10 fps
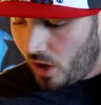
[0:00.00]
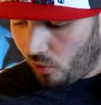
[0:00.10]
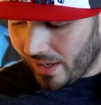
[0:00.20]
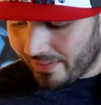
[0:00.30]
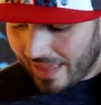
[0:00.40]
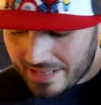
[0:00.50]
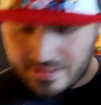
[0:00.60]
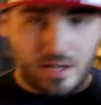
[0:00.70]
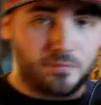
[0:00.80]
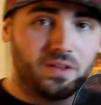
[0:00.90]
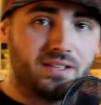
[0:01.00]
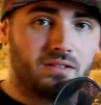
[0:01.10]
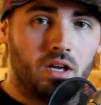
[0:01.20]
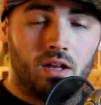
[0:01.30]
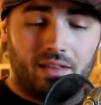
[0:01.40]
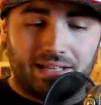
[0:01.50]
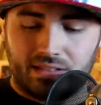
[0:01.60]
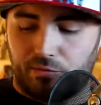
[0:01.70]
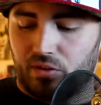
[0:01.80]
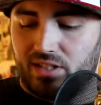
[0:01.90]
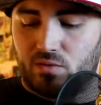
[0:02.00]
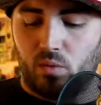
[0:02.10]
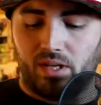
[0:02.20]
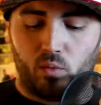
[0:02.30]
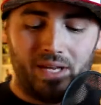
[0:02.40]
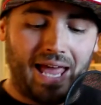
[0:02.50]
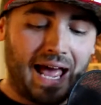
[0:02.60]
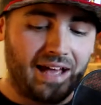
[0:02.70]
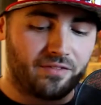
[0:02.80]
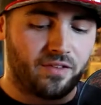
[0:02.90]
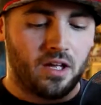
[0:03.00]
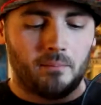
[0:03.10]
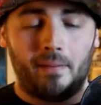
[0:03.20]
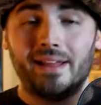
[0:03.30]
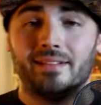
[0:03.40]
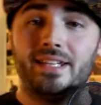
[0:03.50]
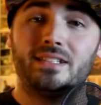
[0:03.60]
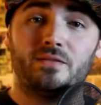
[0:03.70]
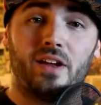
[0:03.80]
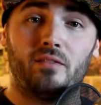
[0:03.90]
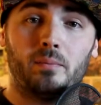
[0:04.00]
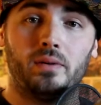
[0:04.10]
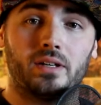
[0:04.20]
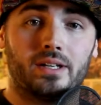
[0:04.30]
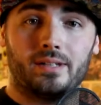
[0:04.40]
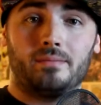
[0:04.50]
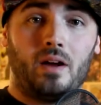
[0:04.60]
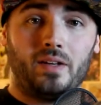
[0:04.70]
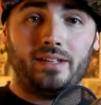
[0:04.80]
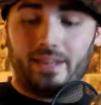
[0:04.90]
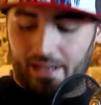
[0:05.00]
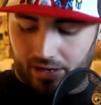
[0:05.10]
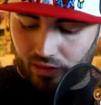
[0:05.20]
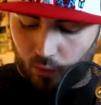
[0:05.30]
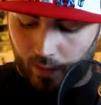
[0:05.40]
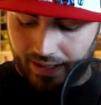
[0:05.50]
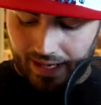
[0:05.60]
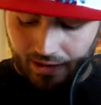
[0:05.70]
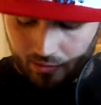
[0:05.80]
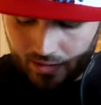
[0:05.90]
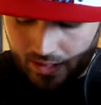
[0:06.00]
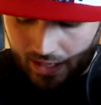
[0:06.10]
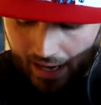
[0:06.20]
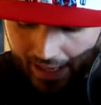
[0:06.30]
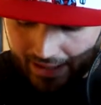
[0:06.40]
All right, last up for this week, we have my least favorite book. I'll get that out of the way now. I